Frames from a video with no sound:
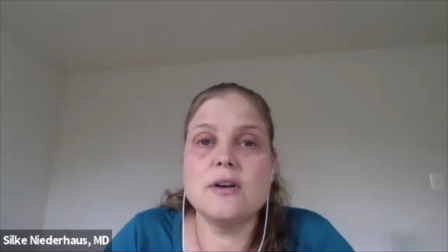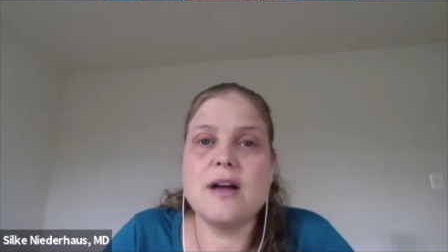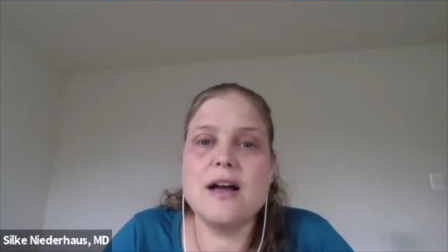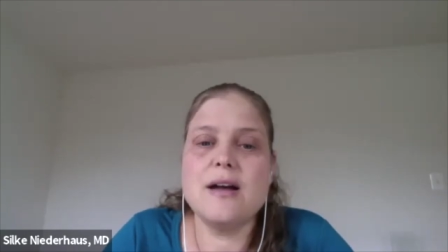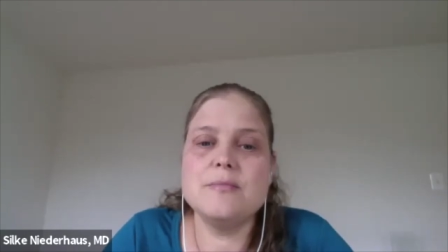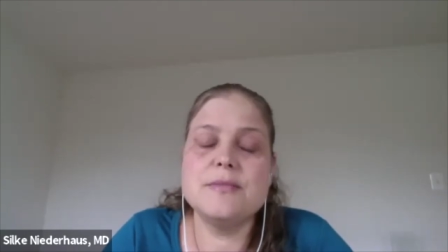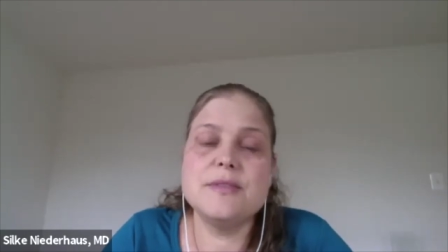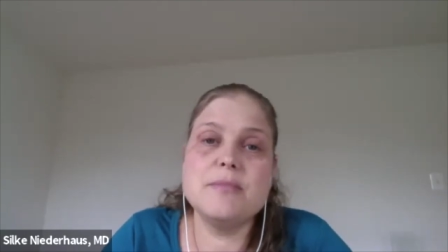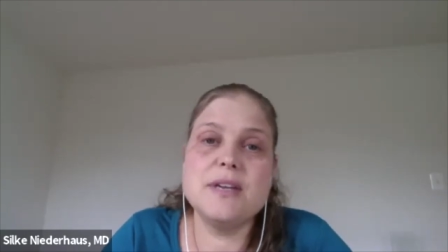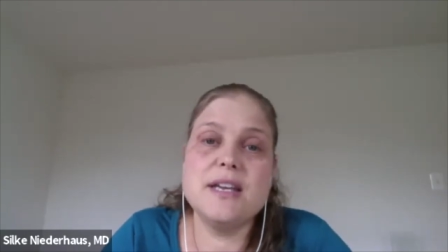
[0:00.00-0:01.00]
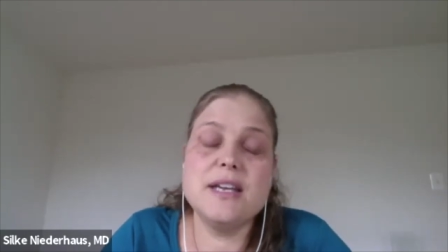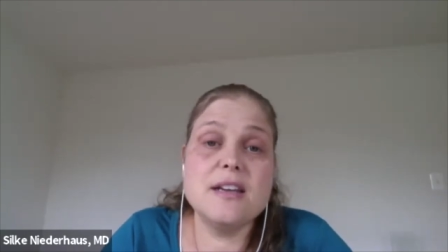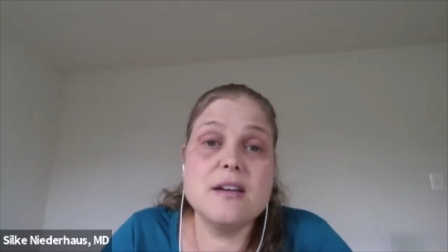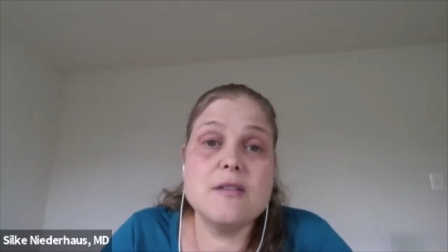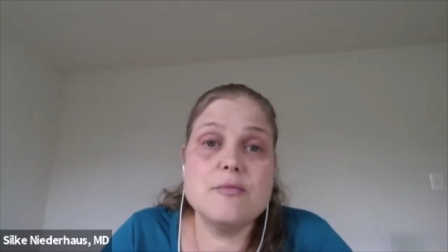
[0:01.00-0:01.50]
Um, the beginning
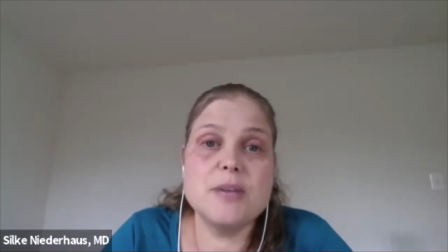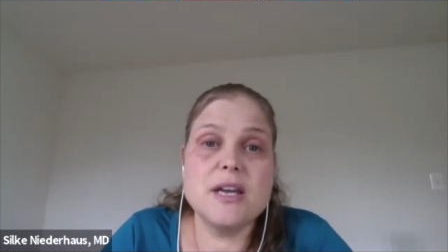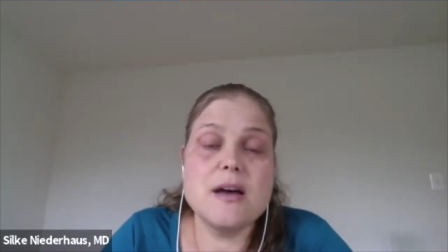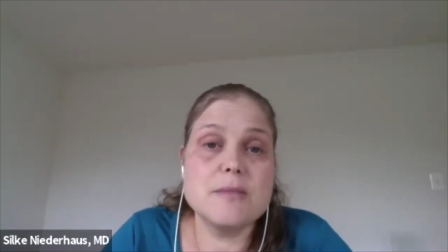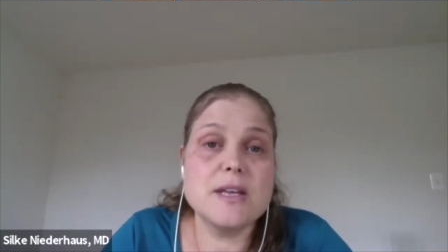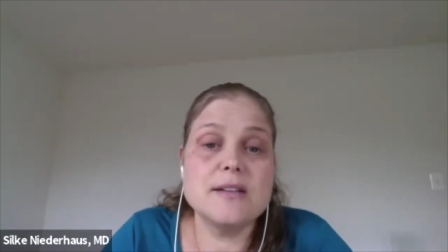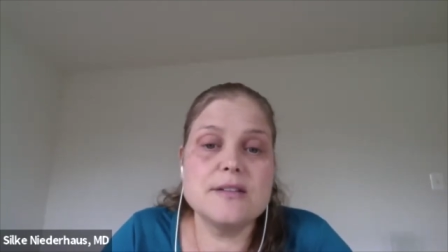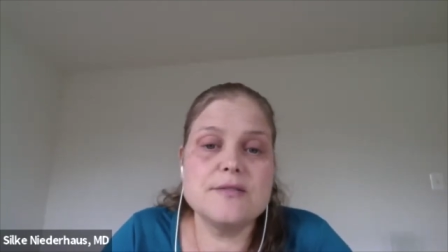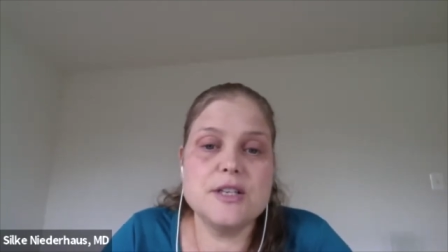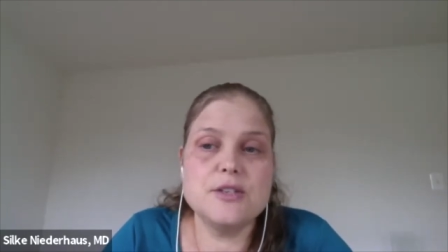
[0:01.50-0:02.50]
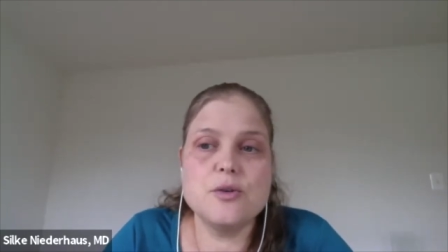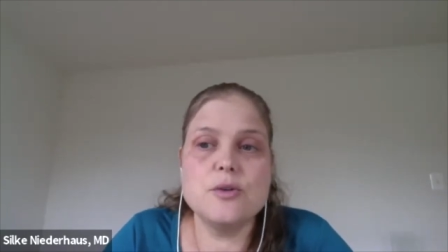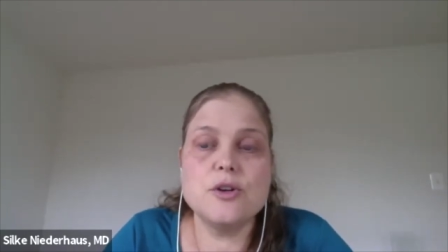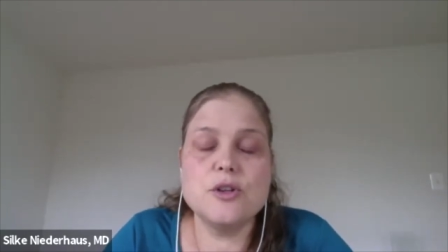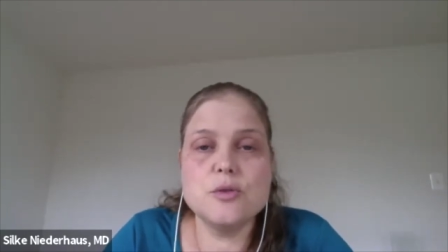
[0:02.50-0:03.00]
of becoming a living
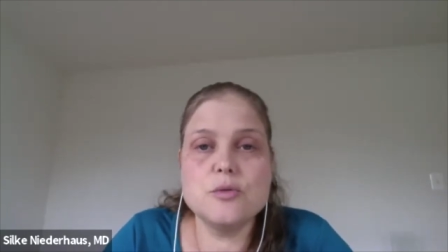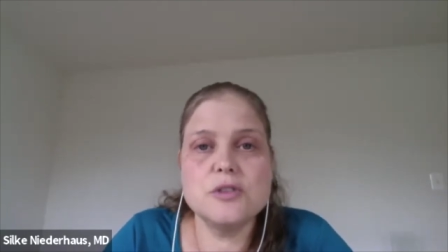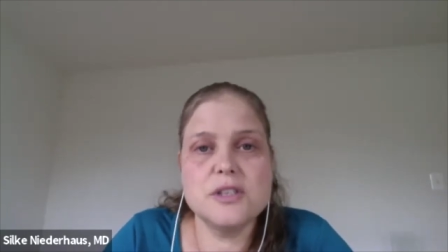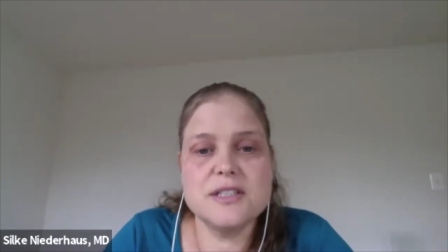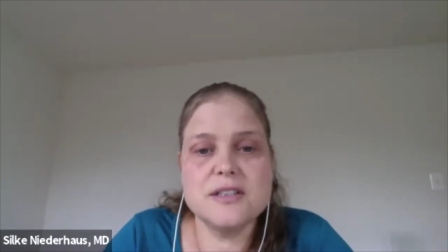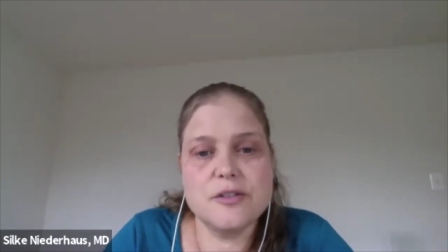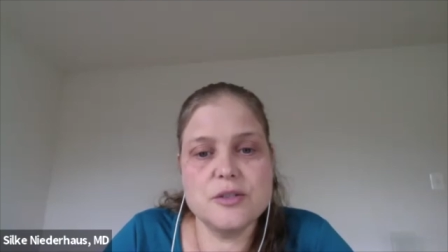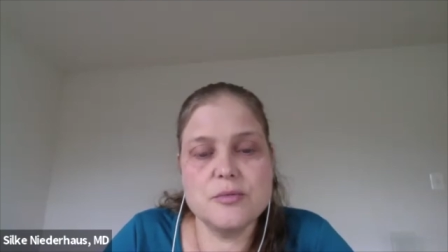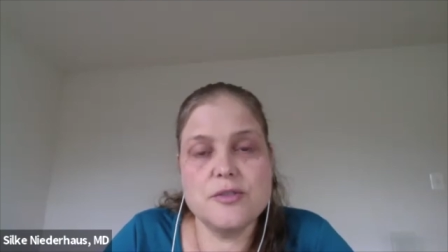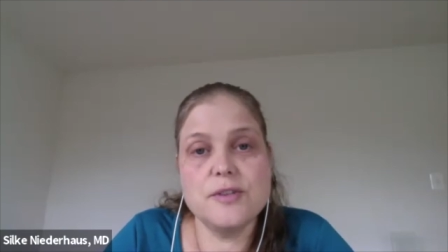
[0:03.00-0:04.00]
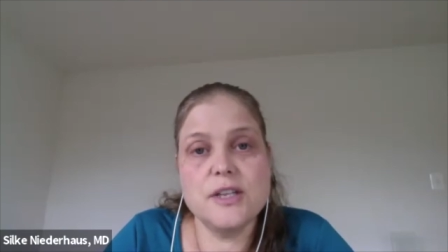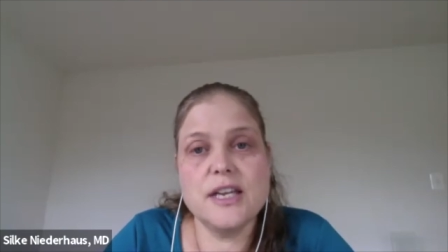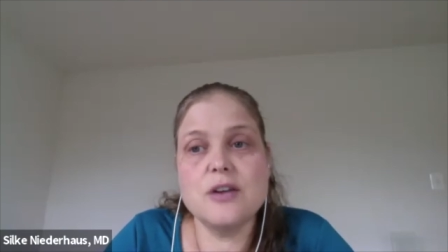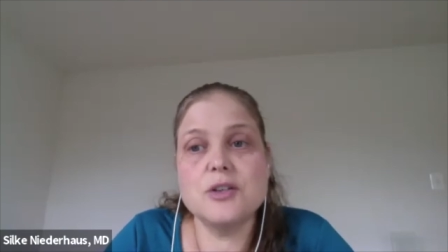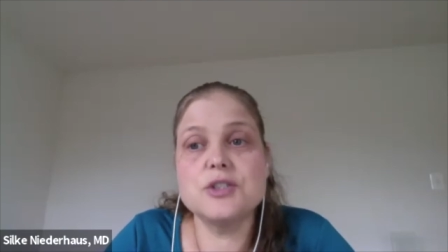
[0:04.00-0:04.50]
donor usually starts with filling
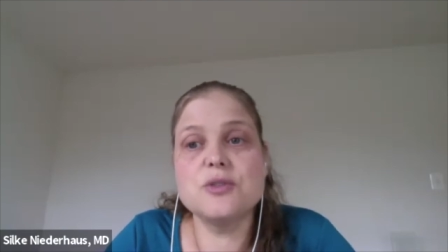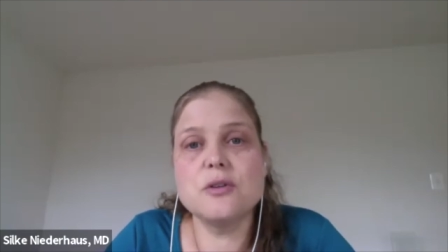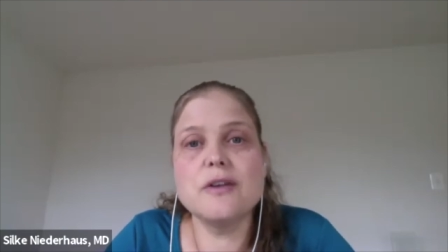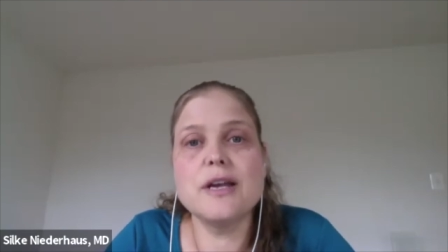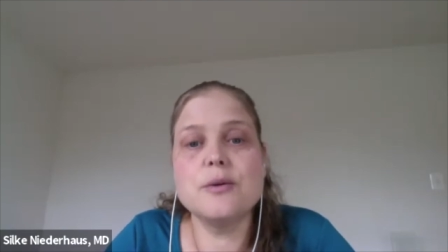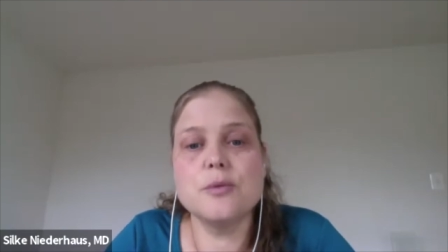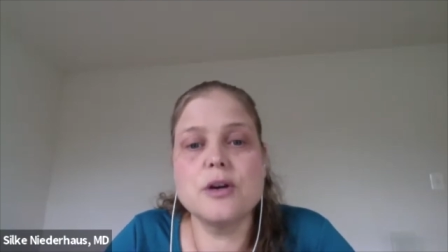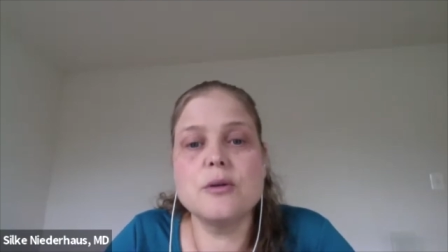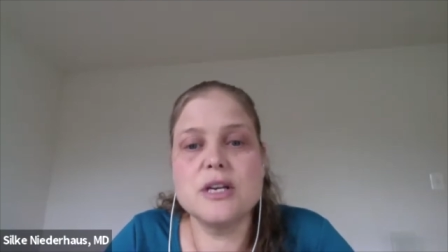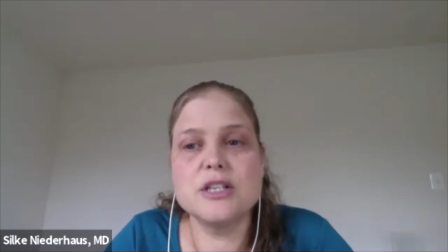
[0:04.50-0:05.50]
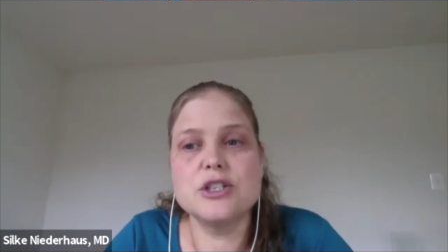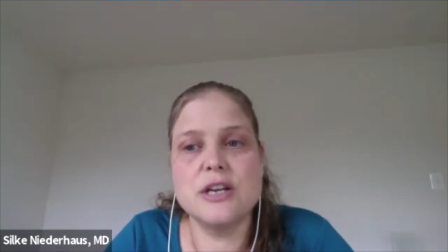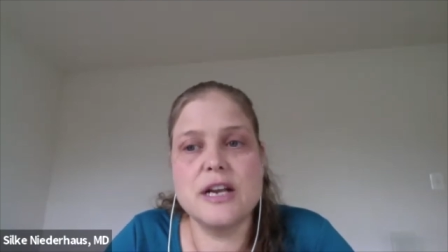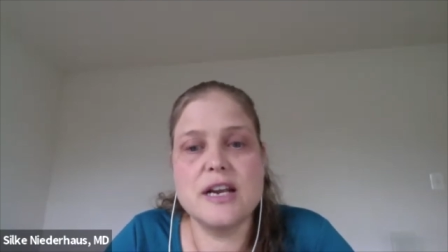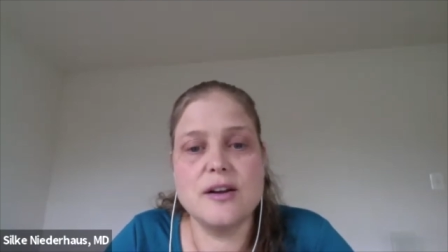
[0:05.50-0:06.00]
out a survey or a
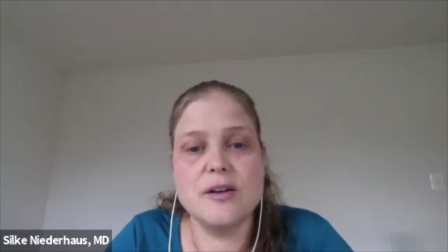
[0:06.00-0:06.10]
questionnaire,